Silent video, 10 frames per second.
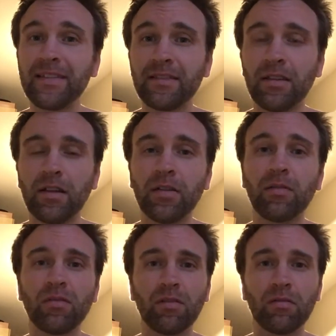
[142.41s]
a
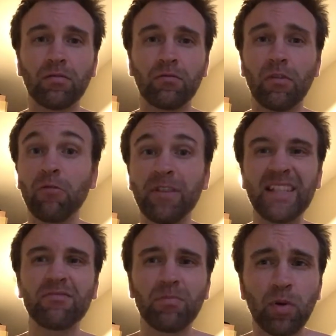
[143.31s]

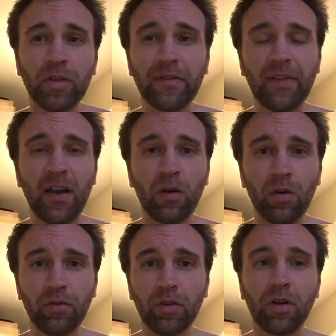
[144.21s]
reasonable body fat
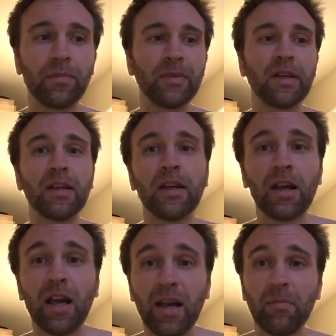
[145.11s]
or not.
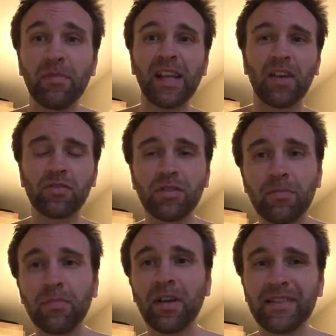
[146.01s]
The actual
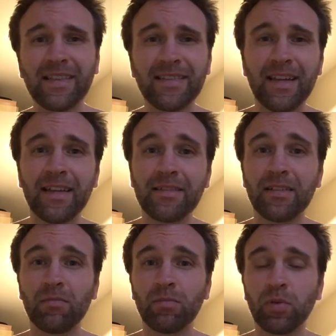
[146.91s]
number, as I said, isn't
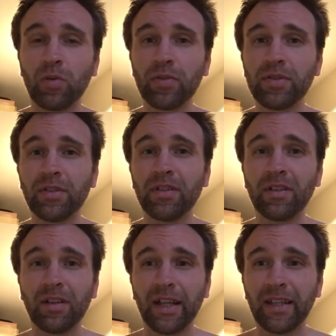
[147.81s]

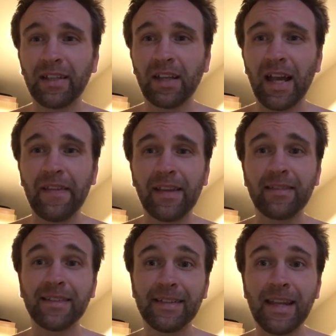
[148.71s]
important. Like, at the end
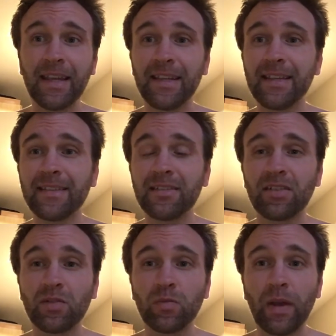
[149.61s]
of the day, it's
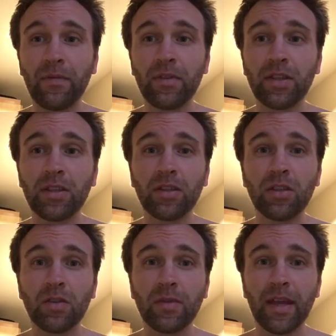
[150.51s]
just whether
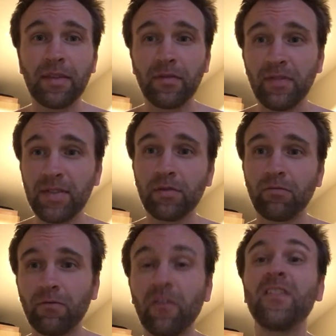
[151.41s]
you get the
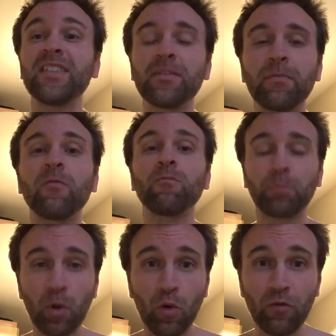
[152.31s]

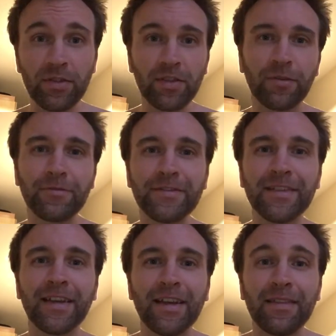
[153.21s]
visible results
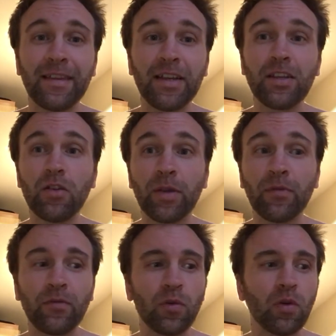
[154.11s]
that you're looking
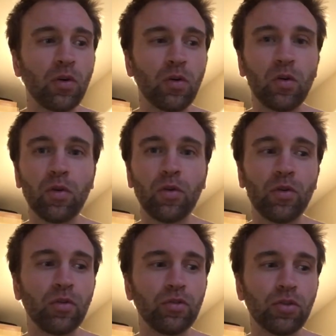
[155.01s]
for
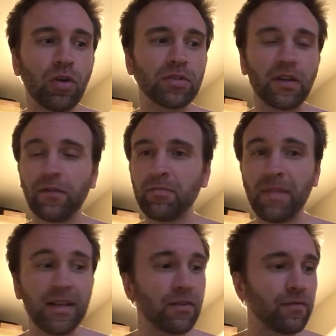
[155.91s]
or not. I've
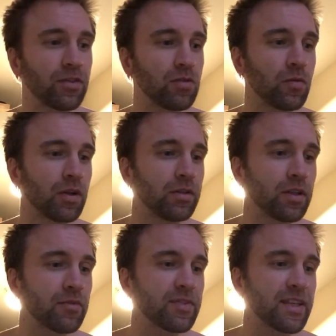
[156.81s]
made a few
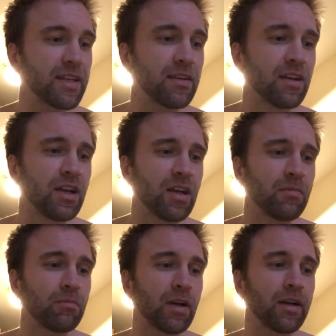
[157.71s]
notes here.
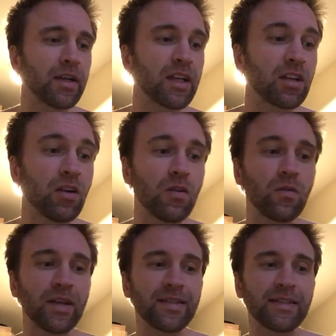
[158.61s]
My
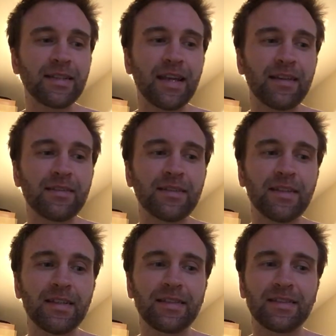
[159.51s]
goal is to get
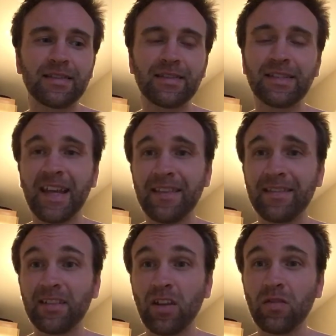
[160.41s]
to 10
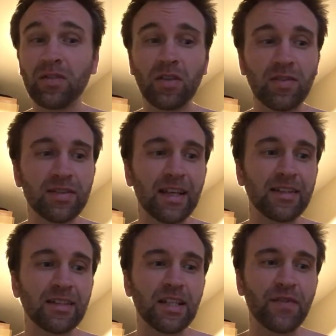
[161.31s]
stone, so
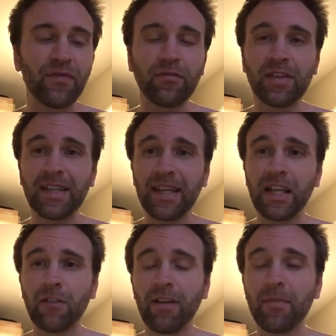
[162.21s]
63
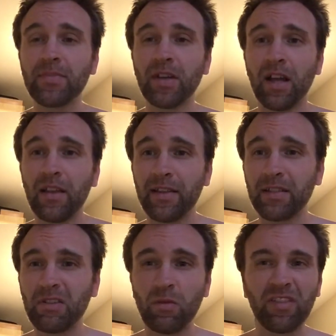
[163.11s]
kilograms. That's
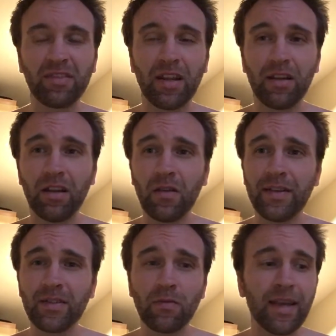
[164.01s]
going to be one of the
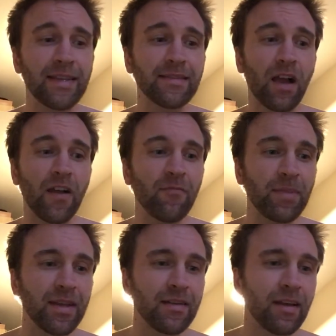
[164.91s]
lowest weighs that I've
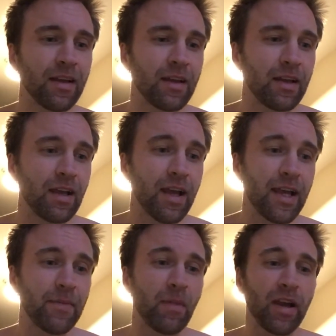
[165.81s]
been.
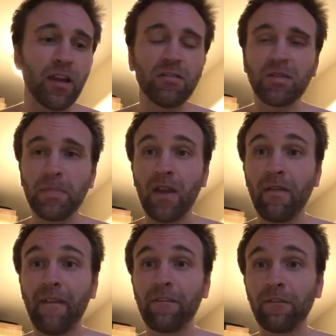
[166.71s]
I hope to be
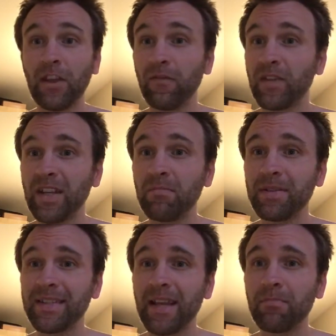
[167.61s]
around
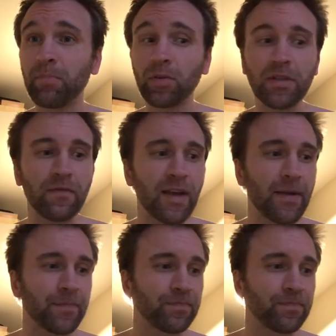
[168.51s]
15% body fat.